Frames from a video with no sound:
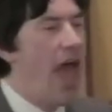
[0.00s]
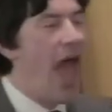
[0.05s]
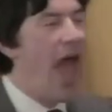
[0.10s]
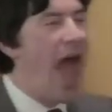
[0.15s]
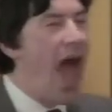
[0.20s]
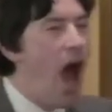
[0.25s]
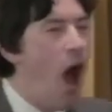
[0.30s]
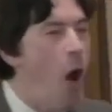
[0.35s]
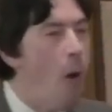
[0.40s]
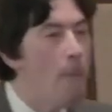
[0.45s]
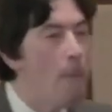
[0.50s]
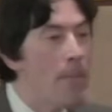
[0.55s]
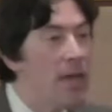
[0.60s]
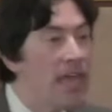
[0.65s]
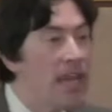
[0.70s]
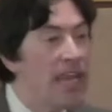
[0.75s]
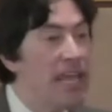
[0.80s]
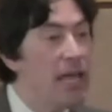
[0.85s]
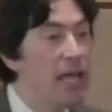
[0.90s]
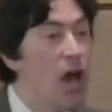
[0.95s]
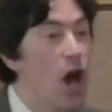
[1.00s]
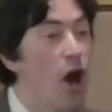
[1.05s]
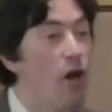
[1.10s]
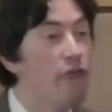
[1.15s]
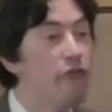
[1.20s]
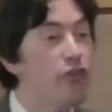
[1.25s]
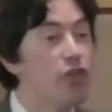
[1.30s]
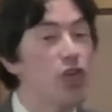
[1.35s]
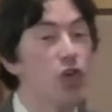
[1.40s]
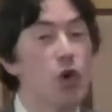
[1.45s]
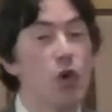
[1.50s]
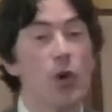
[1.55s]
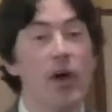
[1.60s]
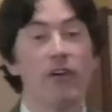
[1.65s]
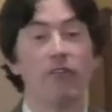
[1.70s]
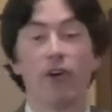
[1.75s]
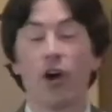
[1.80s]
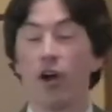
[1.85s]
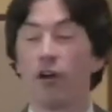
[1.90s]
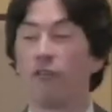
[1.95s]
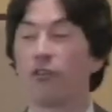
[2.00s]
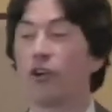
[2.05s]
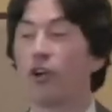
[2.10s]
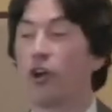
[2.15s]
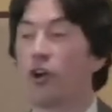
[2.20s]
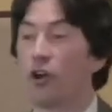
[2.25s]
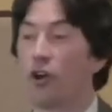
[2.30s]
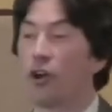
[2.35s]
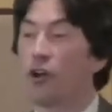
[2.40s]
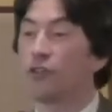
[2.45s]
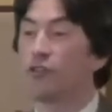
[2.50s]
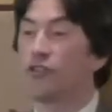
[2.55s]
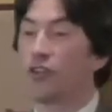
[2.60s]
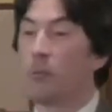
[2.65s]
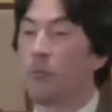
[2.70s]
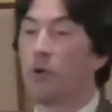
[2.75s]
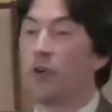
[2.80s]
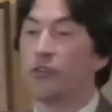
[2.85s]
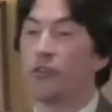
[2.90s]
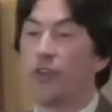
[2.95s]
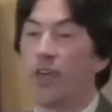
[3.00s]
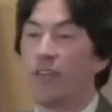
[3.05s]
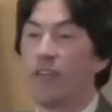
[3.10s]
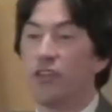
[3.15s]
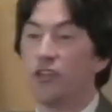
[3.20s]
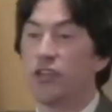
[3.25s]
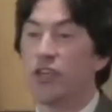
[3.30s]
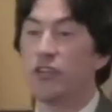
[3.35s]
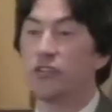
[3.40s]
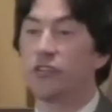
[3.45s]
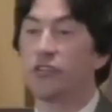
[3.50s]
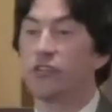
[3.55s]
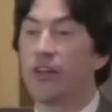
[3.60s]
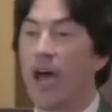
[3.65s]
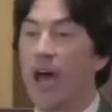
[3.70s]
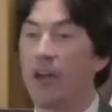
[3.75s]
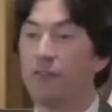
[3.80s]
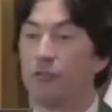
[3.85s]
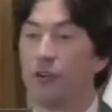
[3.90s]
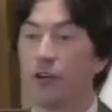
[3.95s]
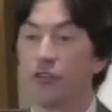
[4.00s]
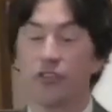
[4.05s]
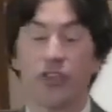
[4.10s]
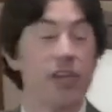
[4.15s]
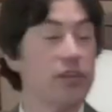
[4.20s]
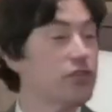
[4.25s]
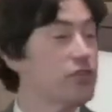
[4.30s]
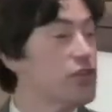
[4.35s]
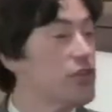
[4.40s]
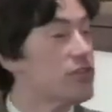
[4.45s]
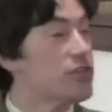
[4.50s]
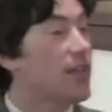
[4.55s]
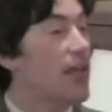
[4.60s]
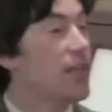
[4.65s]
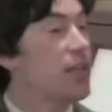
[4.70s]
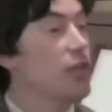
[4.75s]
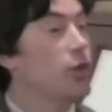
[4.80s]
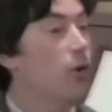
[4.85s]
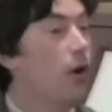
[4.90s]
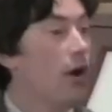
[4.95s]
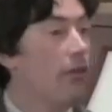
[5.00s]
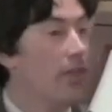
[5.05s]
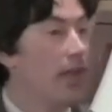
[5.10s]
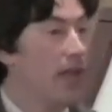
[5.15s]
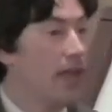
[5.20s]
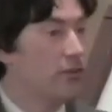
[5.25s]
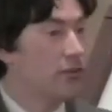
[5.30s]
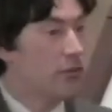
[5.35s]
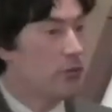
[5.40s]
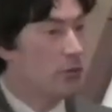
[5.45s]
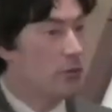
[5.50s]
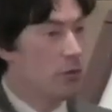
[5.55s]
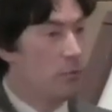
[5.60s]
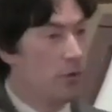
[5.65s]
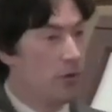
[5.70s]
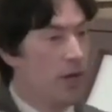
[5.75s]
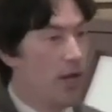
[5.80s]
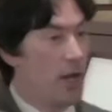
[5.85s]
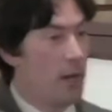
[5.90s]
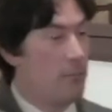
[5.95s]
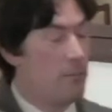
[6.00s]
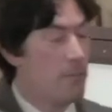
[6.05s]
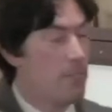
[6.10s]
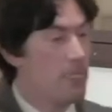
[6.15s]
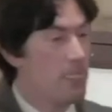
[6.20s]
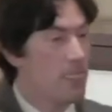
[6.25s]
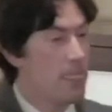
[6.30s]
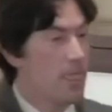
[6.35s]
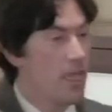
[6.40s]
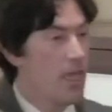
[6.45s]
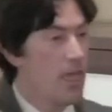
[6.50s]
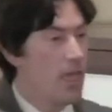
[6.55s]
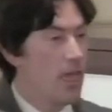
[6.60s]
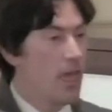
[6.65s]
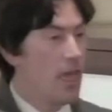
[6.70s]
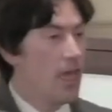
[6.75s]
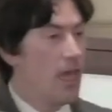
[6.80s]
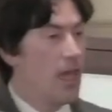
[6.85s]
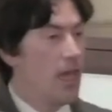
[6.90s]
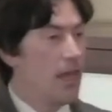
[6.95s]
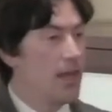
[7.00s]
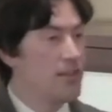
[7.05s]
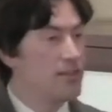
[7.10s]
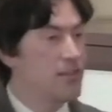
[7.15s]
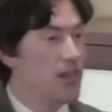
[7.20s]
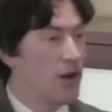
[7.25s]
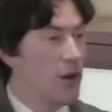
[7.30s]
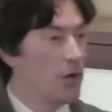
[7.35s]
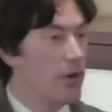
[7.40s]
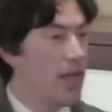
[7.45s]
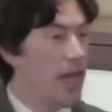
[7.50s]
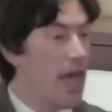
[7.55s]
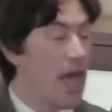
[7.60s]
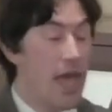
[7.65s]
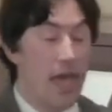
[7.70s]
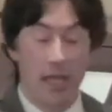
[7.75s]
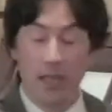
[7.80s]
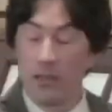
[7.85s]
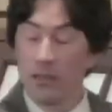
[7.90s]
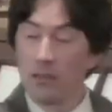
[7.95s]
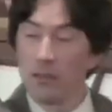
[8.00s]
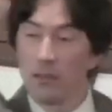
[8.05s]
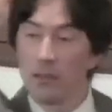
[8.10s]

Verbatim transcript: How many of you have ever heard someone say that Jesus died for your sins? Just like you, all the hands in the room went up. And he said, Okay.